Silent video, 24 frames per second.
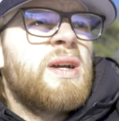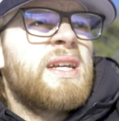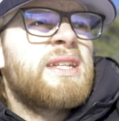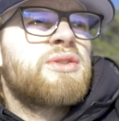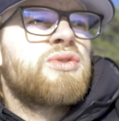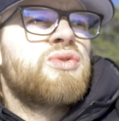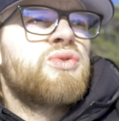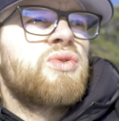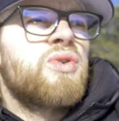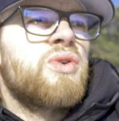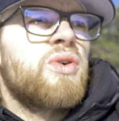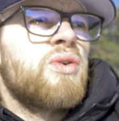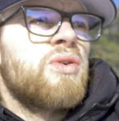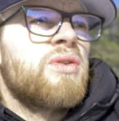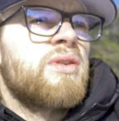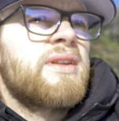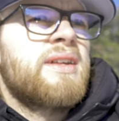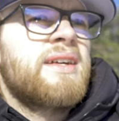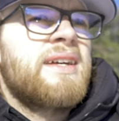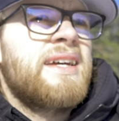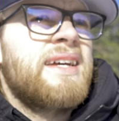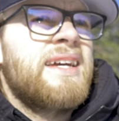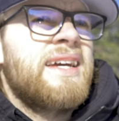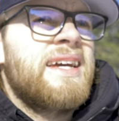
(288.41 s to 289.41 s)
way too
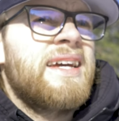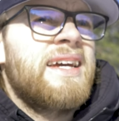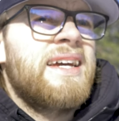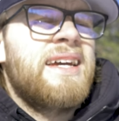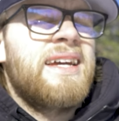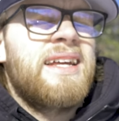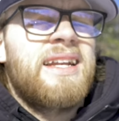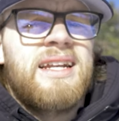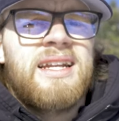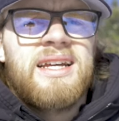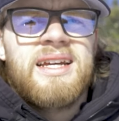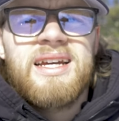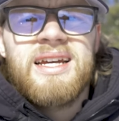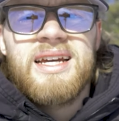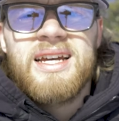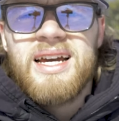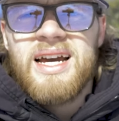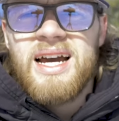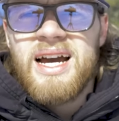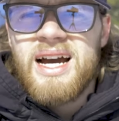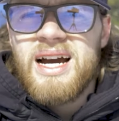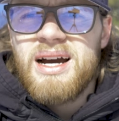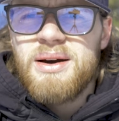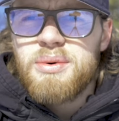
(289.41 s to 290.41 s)
cold and
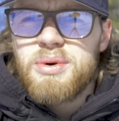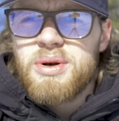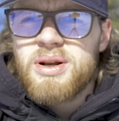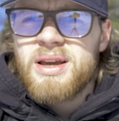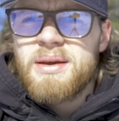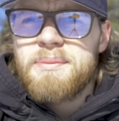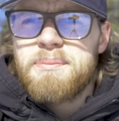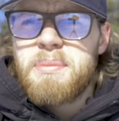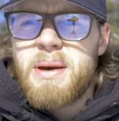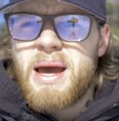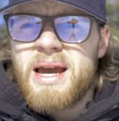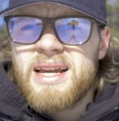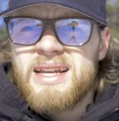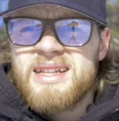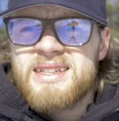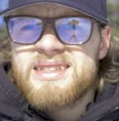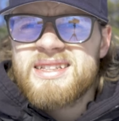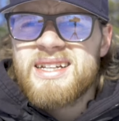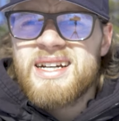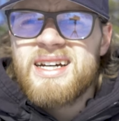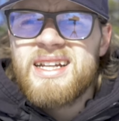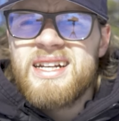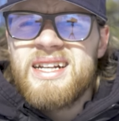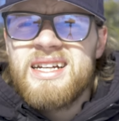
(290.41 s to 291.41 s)
I wanna get back
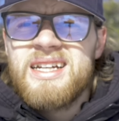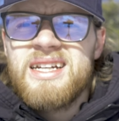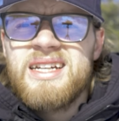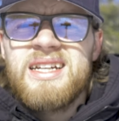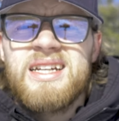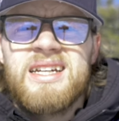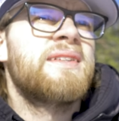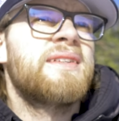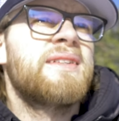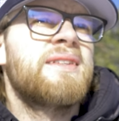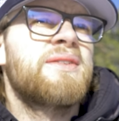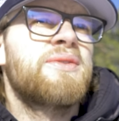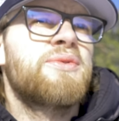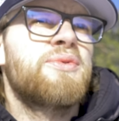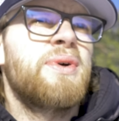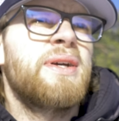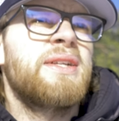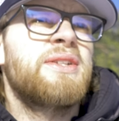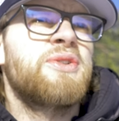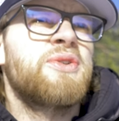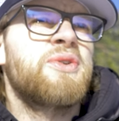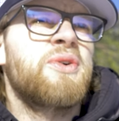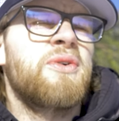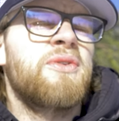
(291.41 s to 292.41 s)
inside.
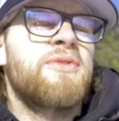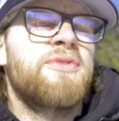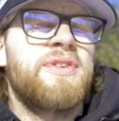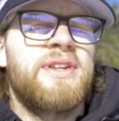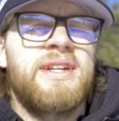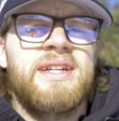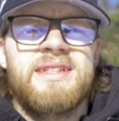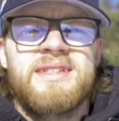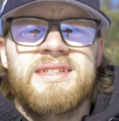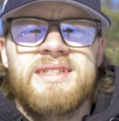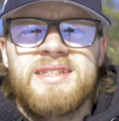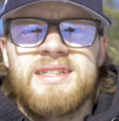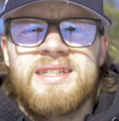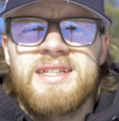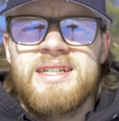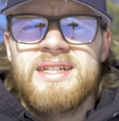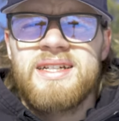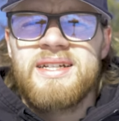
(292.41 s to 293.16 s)
Way too cold for this.